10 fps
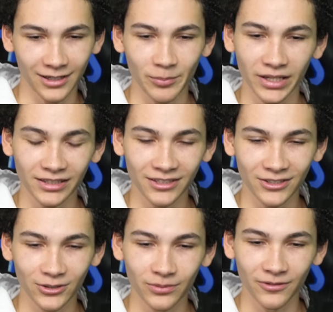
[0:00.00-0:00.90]
I paid the
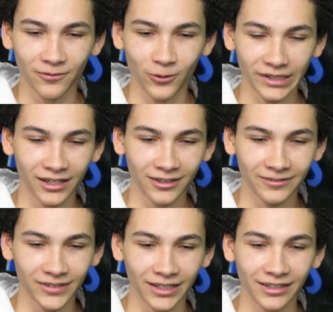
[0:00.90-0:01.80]
stupid
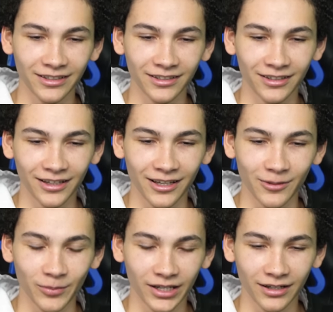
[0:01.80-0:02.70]
$40 fine
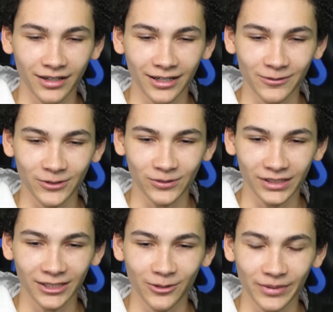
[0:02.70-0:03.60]
and my God, I was
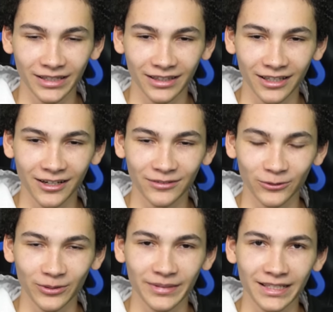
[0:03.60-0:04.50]
really hoping that that
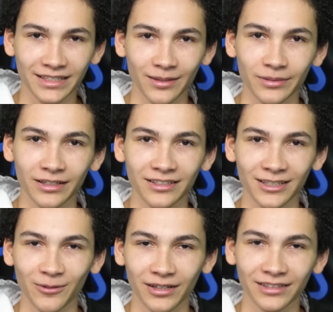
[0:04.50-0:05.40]
offer would be accepted
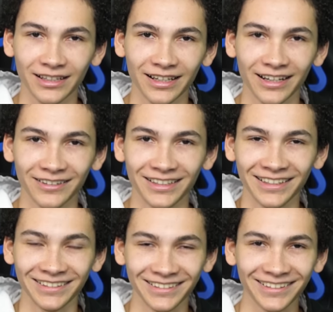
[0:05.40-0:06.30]
because I wanted to get
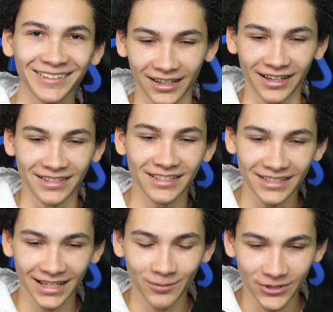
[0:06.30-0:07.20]
out.
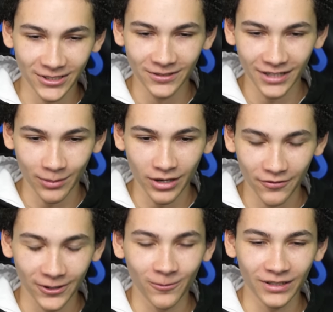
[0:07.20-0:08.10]
6 animals sold, I
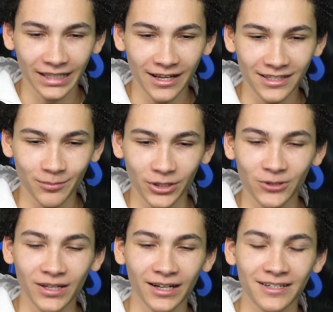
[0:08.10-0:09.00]
profited 1,000, but
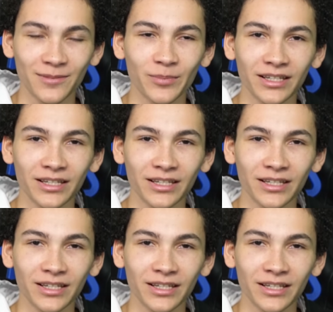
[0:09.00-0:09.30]
who cares?